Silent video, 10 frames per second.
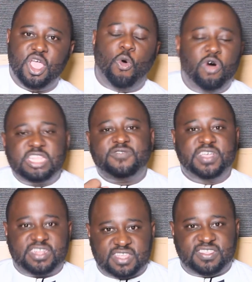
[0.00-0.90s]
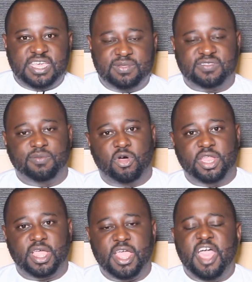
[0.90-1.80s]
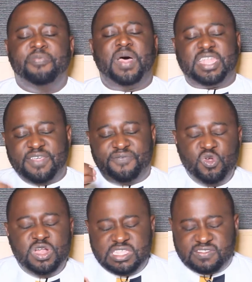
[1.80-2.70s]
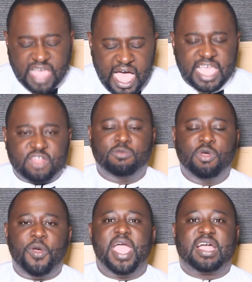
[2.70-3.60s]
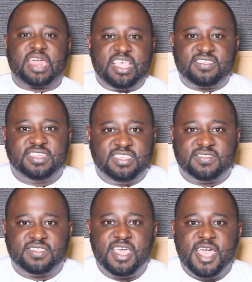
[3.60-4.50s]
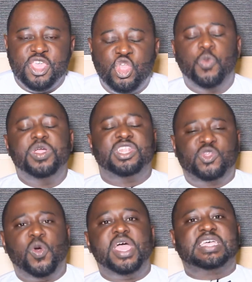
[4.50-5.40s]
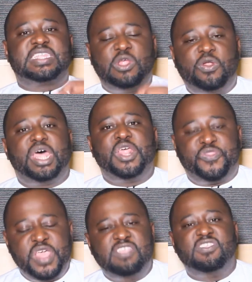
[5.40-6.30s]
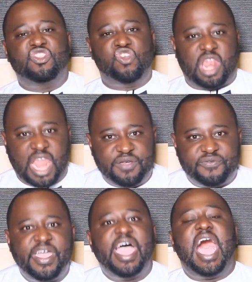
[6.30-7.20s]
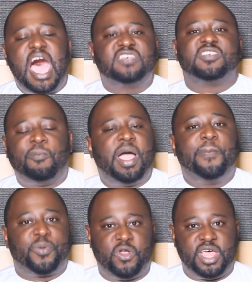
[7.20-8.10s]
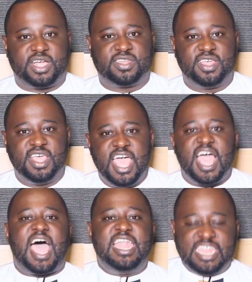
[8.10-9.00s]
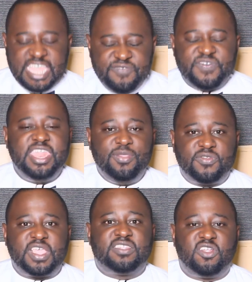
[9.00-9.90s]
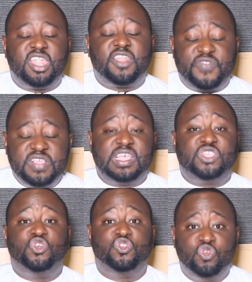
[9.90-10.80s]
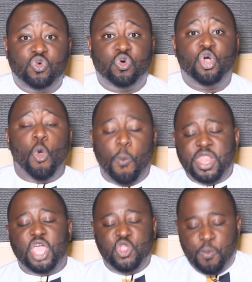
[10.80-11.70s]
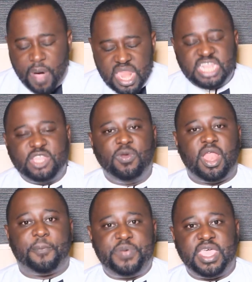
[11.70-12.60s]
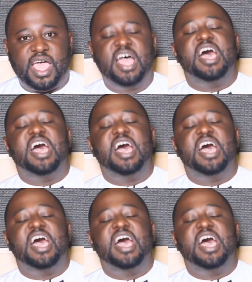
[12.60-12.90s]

What is Victor saying this morning? That if you desire to be where Christ is, you will do extraordinary things in your life as a byproduct. And even in those extraordinary things that you do, when your humanity will appear,